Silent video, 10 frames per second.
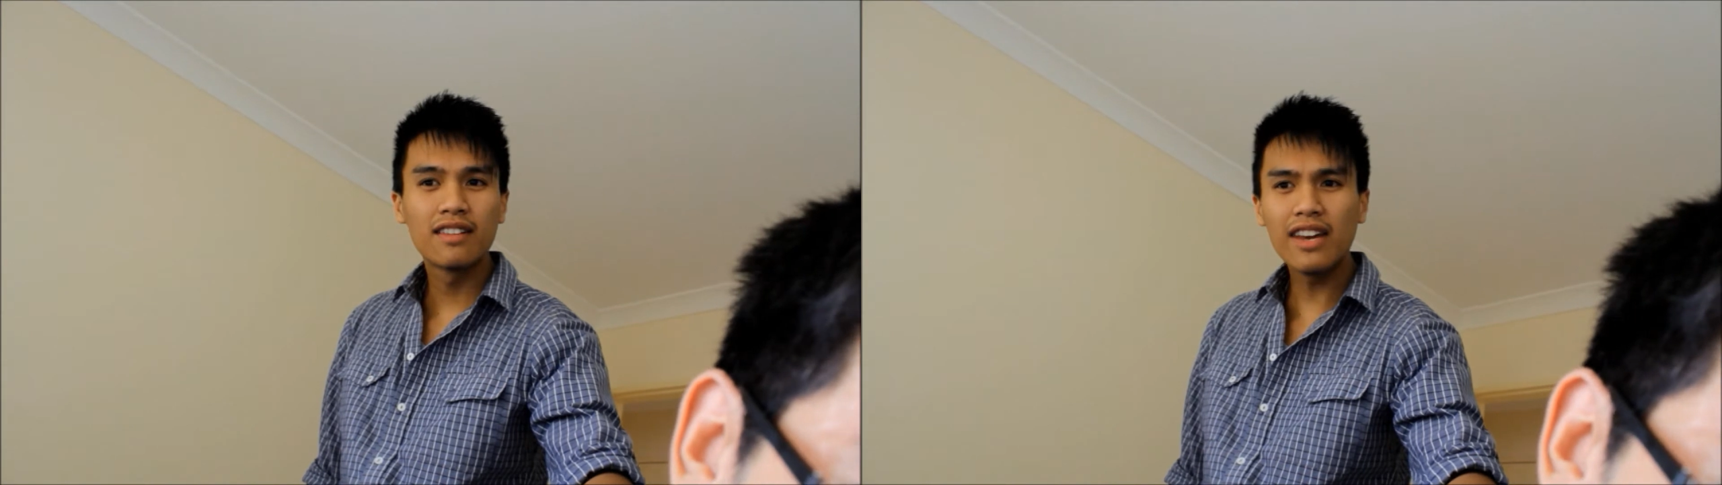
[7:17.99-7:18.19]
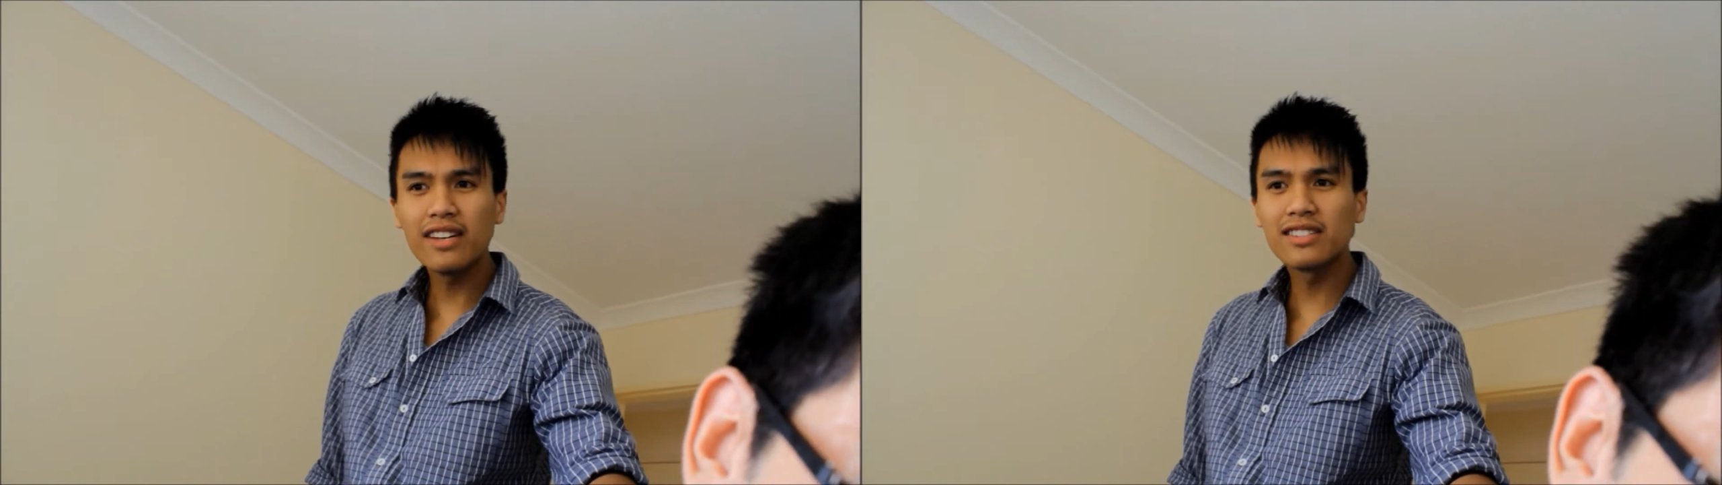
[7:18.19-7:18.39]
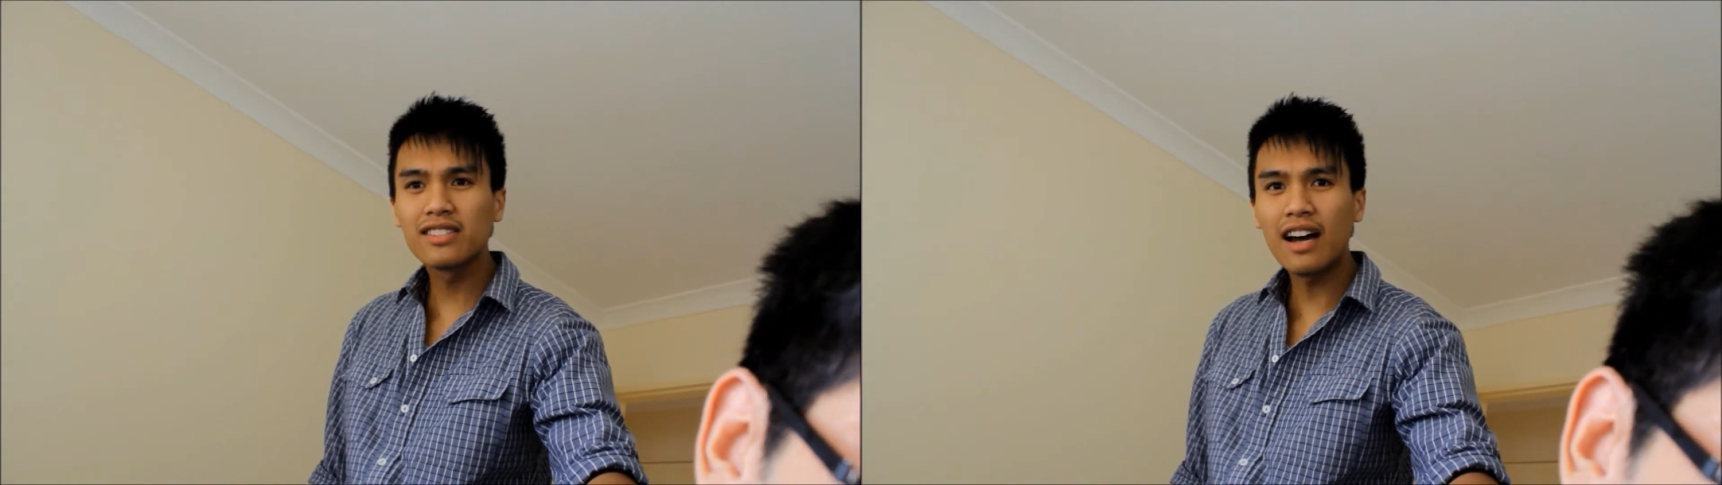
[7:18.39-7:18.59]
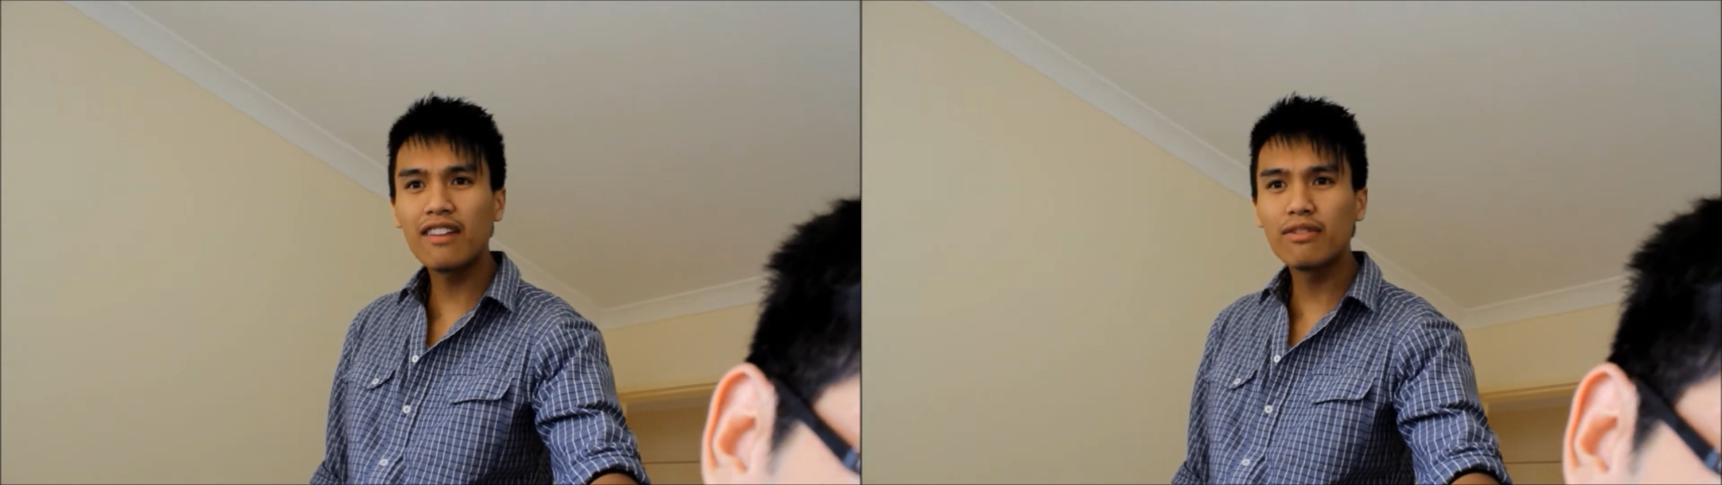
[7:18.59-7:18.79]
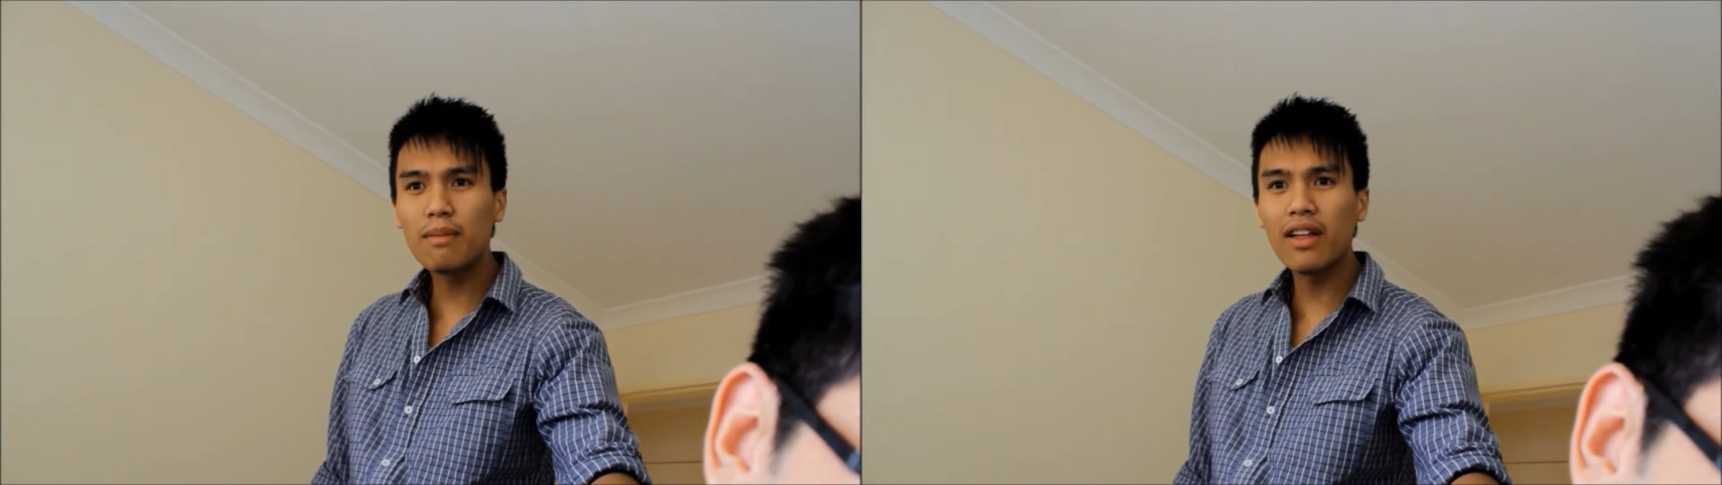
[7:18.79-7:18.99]
Yes,
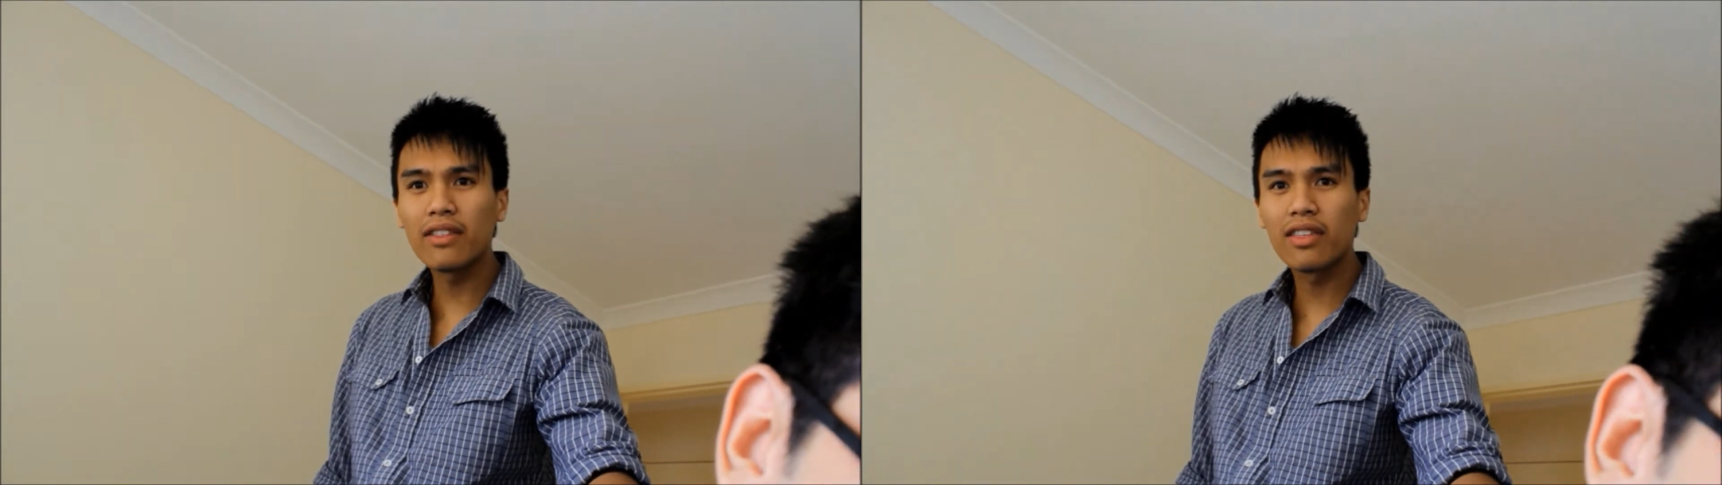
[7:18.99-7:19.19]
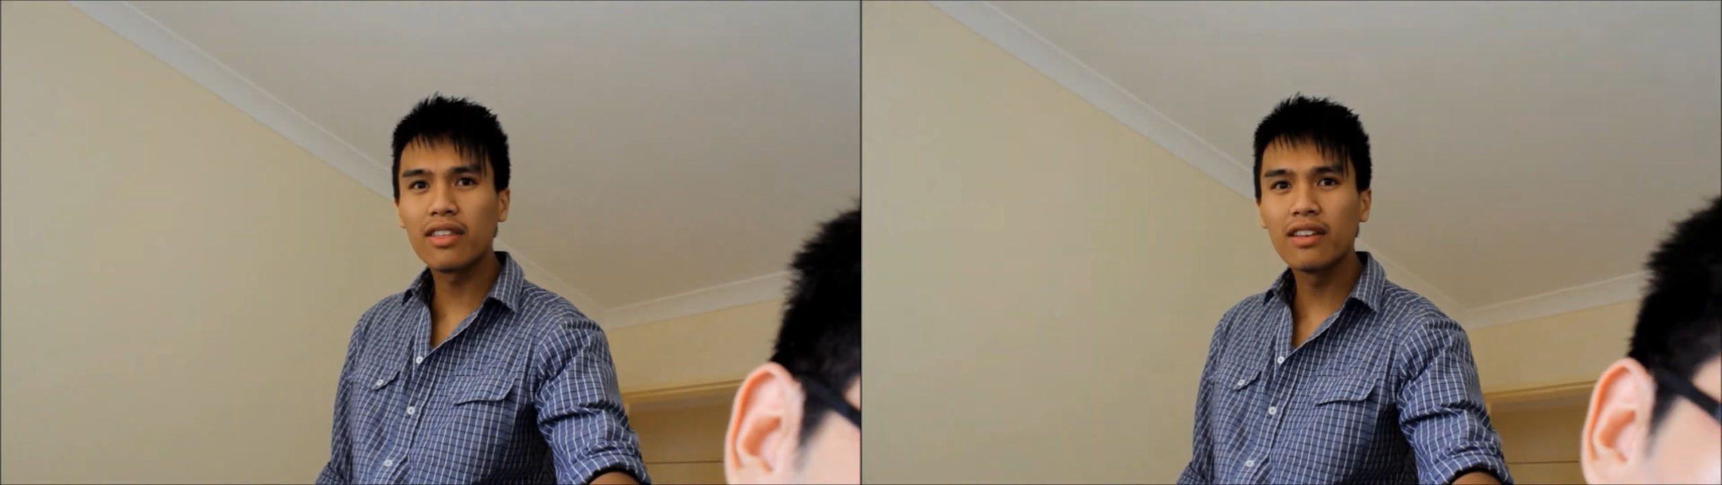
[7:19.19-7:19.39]
half a month.